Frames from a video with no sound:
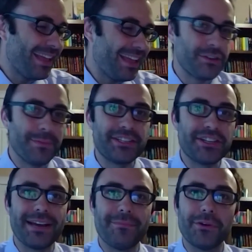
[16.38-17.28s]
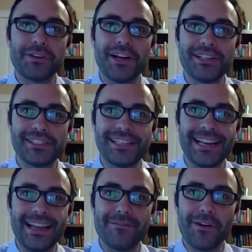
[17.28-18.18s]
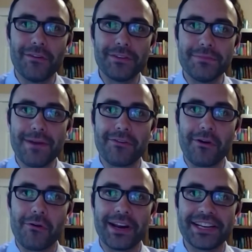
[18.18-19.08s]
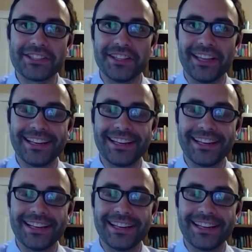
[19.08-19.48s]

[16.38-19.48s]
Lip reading: as you mentioned, yeah, Portage is getting involved in micro-credentialing,